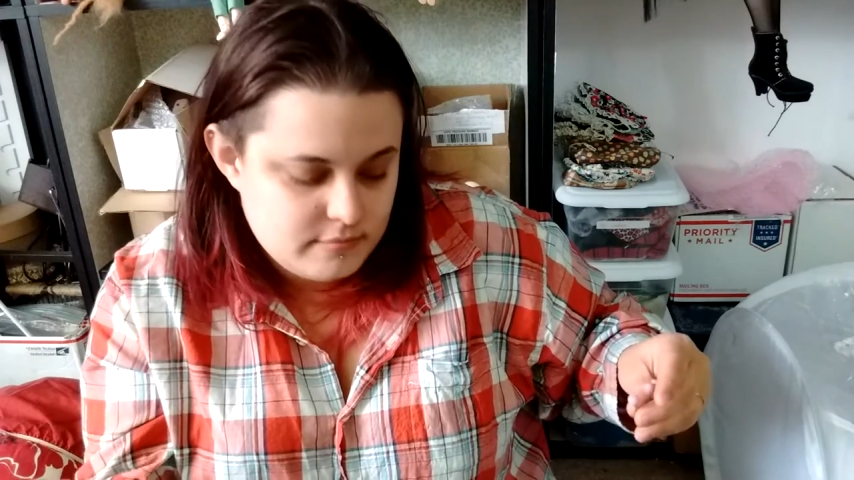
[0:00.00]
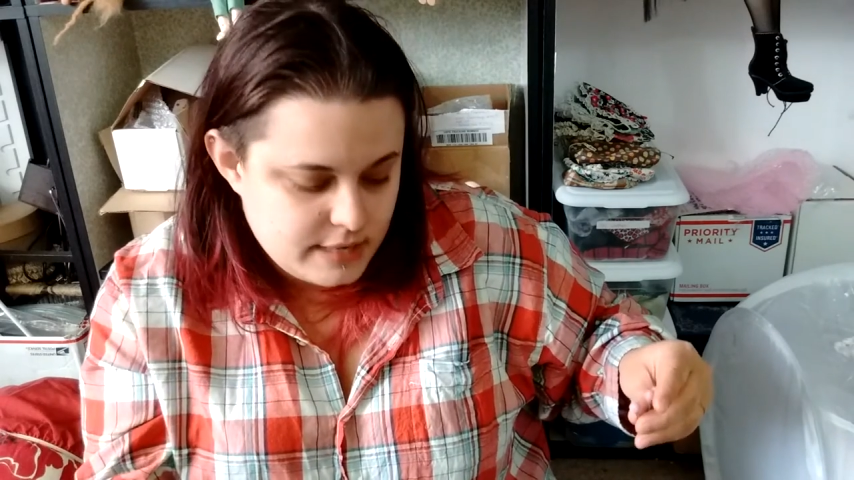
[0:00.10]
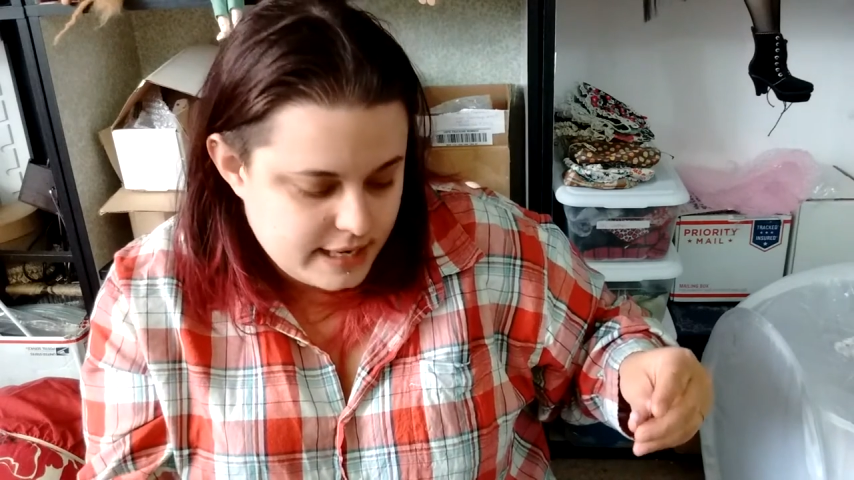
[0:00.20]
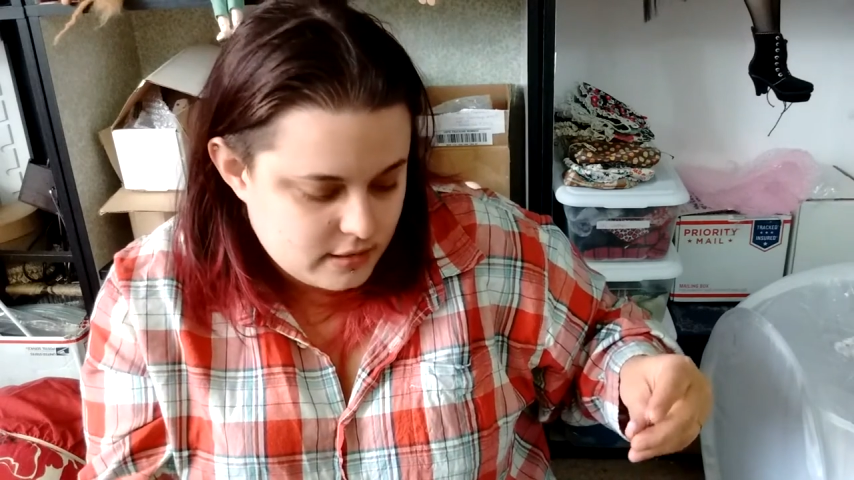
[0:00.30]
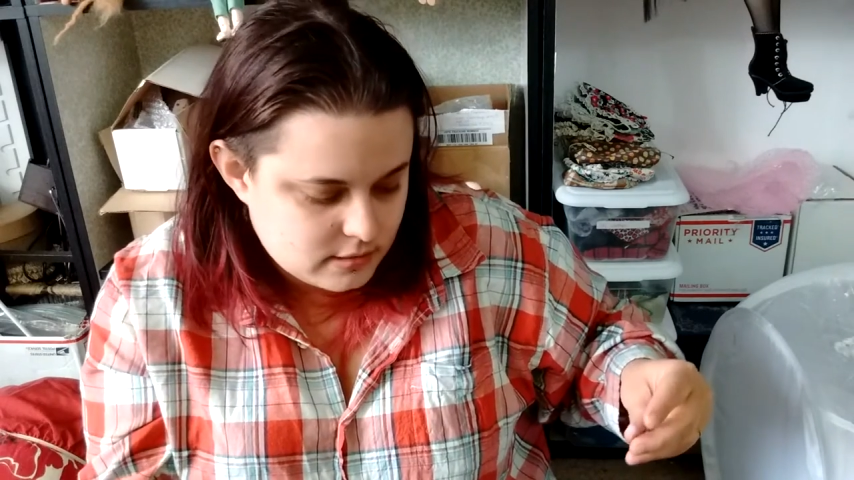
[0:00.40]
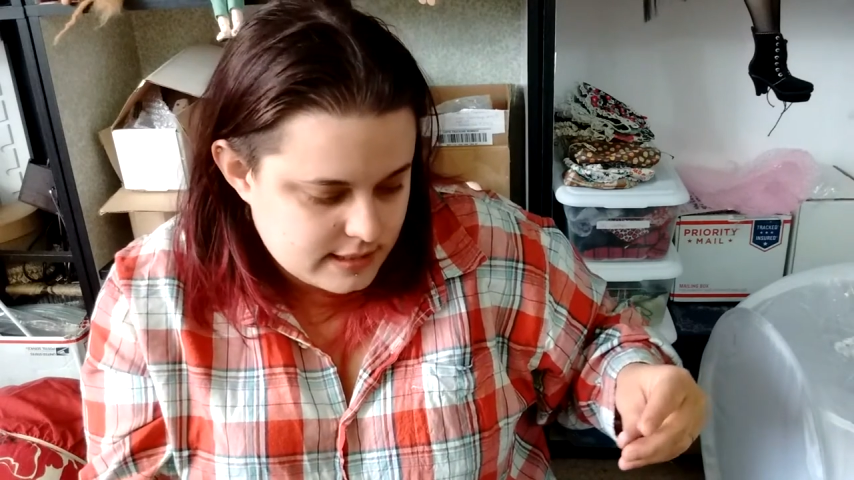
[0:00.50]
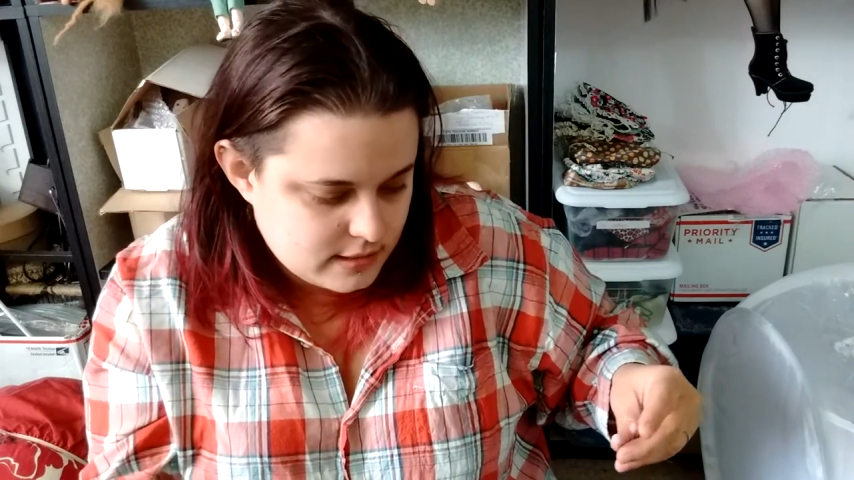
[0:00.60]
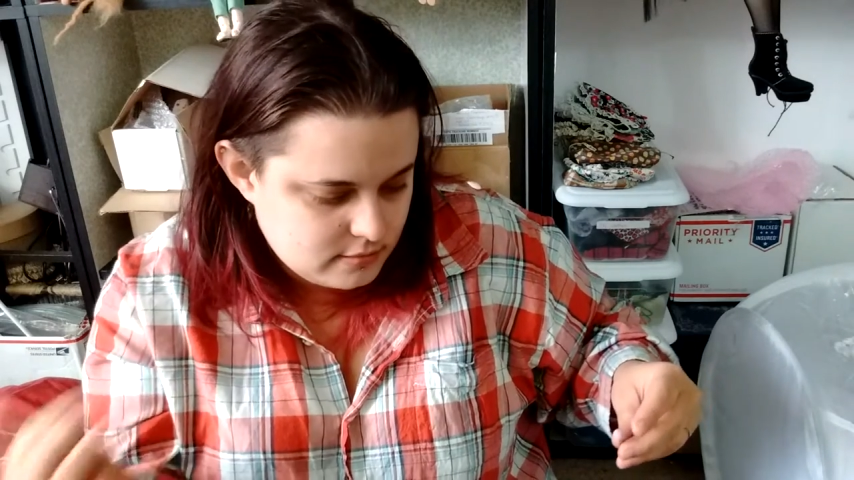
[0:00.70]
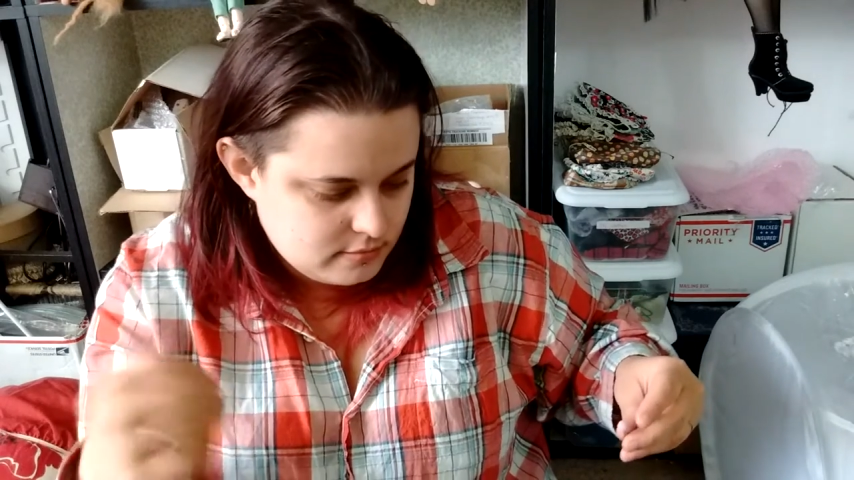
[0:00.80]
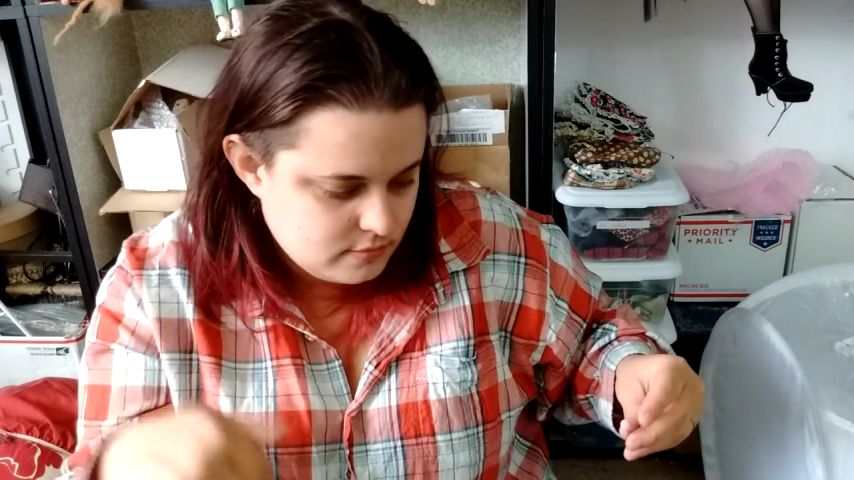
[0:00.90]
ankles
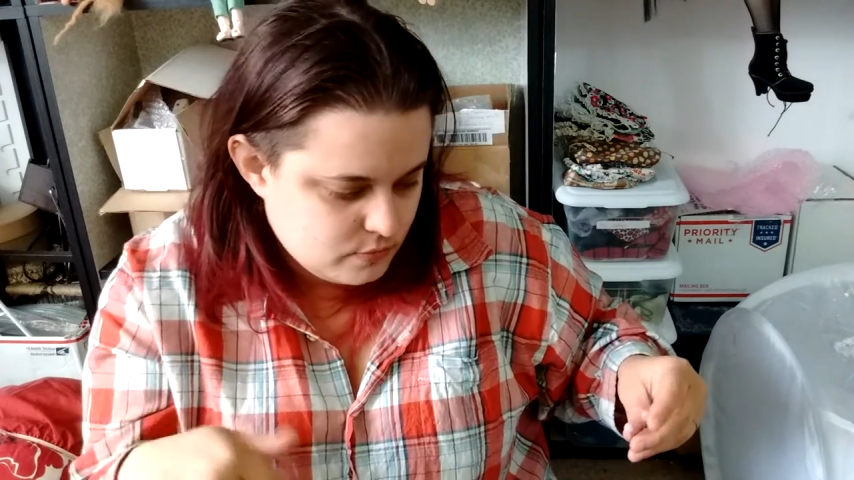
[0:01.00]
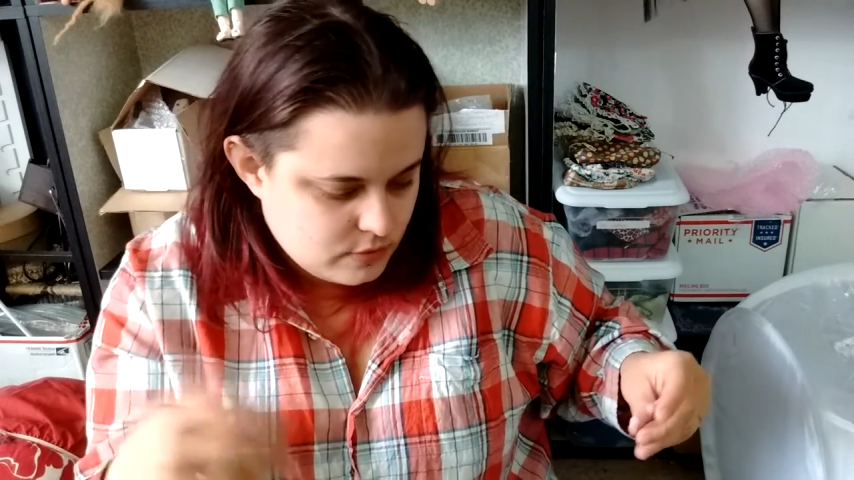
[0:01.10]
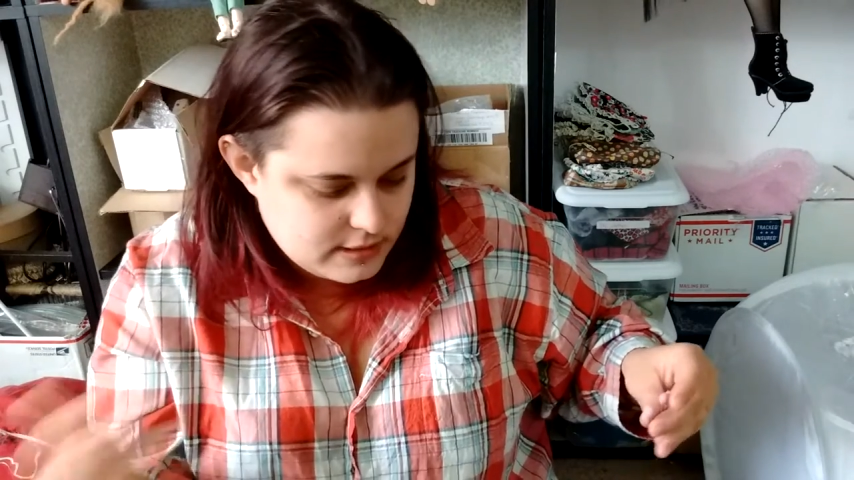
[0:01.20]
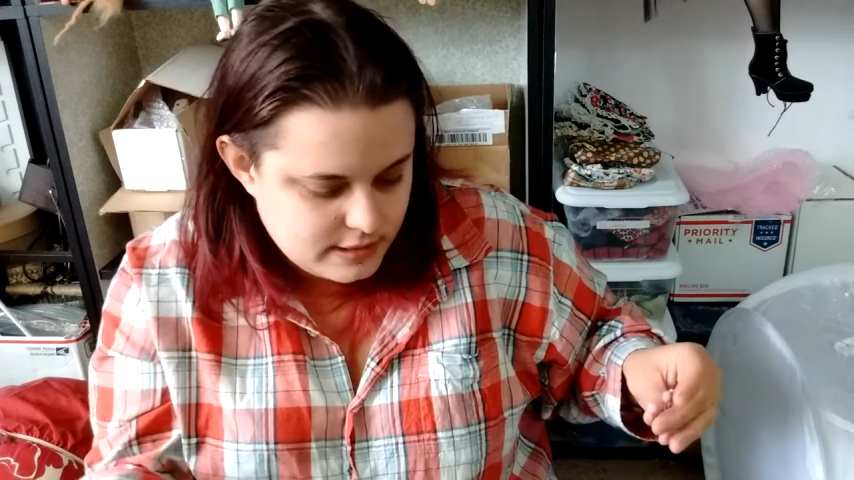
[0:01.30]
out once